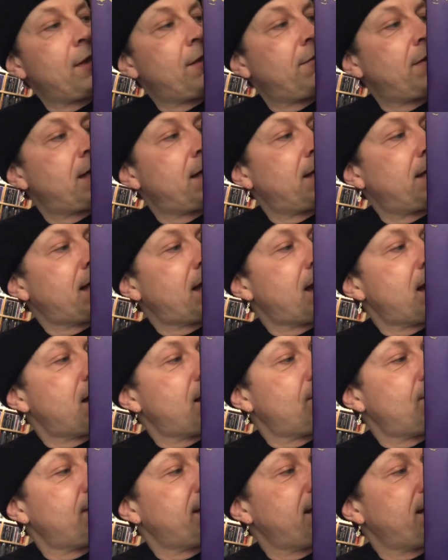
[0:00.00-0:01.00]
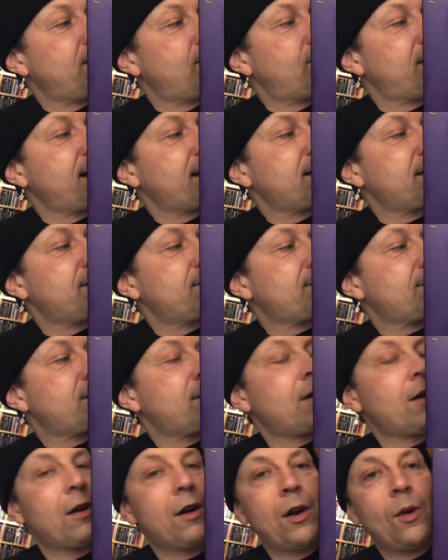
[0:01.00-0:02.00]
of how he wrecked his
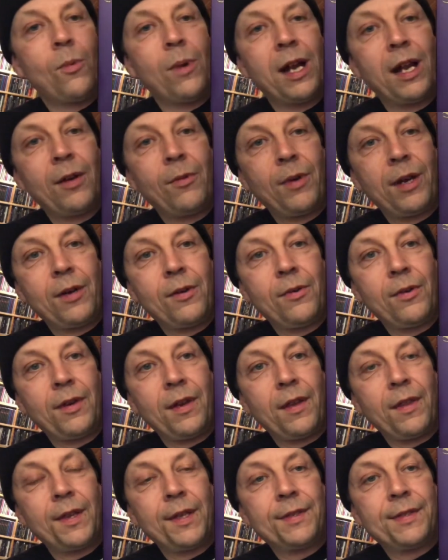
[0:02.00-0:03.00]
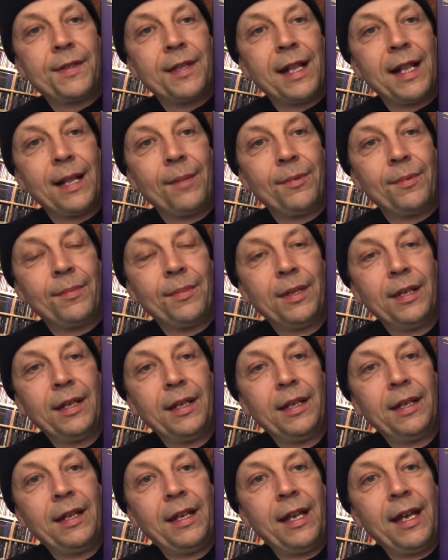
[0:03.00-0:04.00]
car while recording this album.
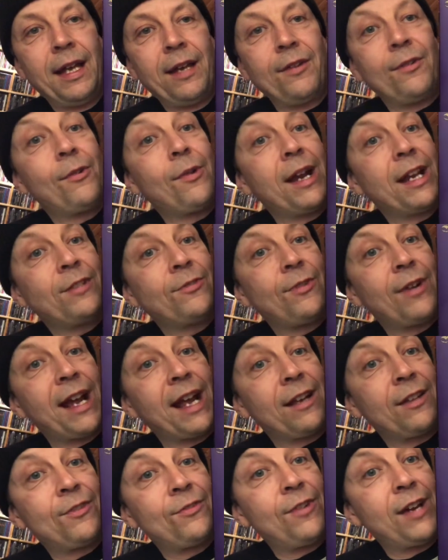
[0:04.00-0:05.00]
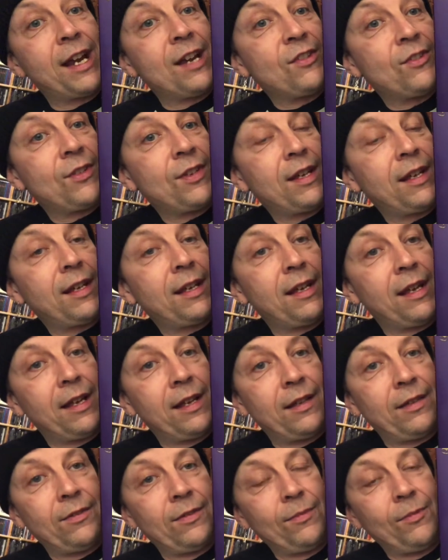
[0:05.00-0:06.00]
And a great track, Trashed.
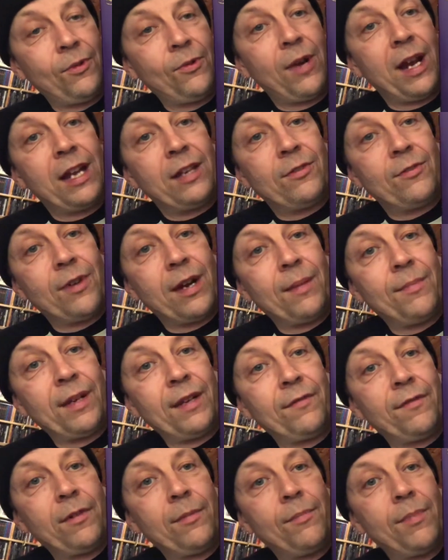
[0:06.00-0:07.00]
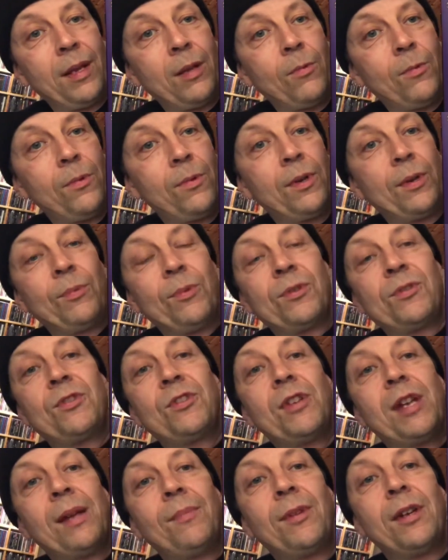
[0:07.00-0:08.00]
Some great drumming from Bill Ward. It was a
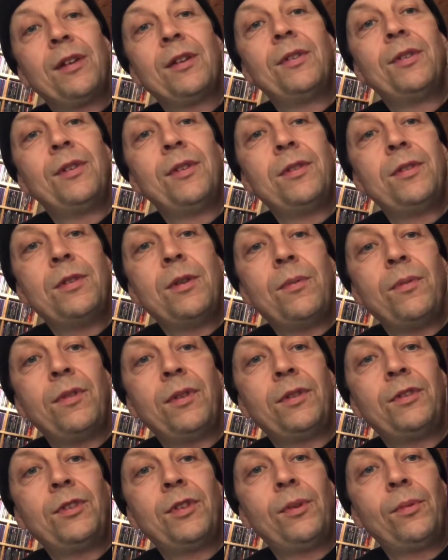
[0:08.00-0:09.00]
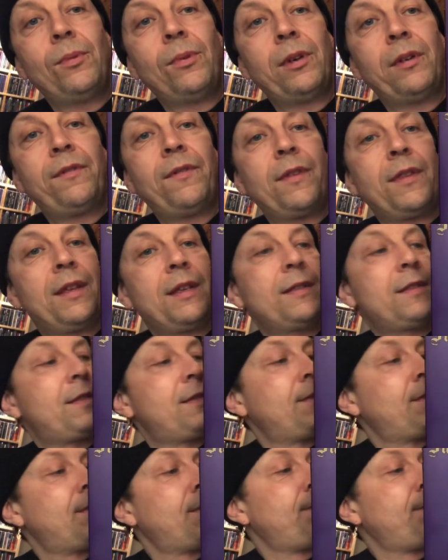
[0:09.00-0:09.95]
shame he couldn't do the tour for this